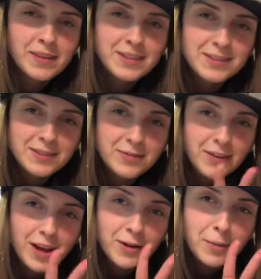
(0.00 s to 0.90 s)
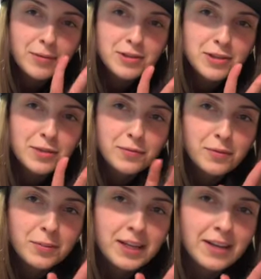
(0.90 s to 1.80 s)
This is fail number two
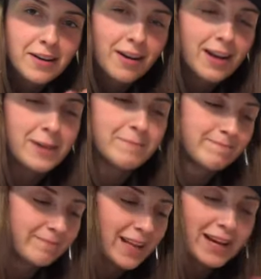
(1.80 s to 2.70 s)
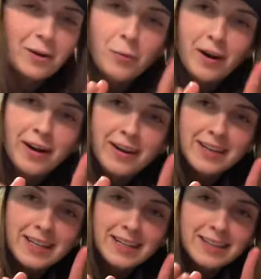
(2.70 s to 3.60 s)
for me, alright? I didn't wear
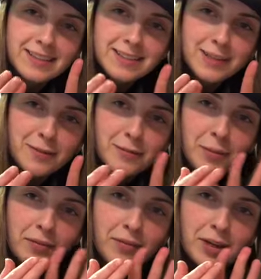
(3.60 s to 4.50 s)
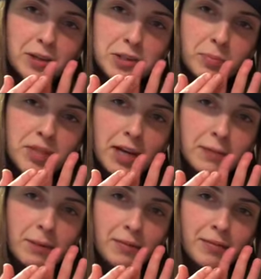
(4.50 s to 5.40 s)
any stuff for my fingers to
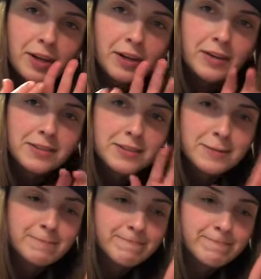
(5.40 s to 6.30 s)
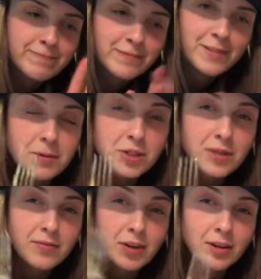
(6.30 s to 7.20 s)
protect my fingers.
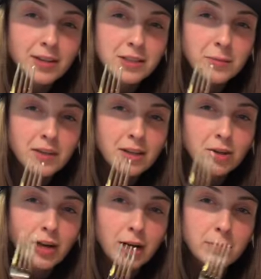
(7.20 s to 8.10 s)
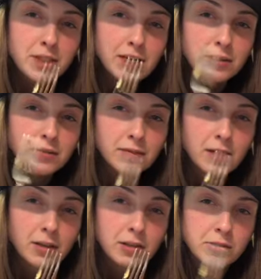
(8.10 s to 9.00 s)
Especially if you're a lesbian, you gotta protect your
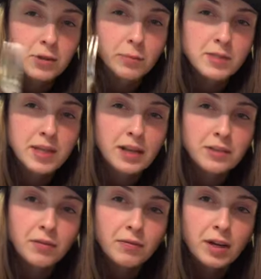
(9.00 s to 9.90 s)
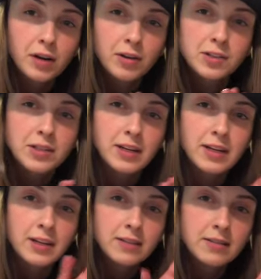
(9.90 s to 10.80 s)
fingers. So protect your fingers,
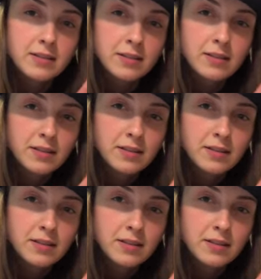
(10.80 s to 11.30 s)
ladies.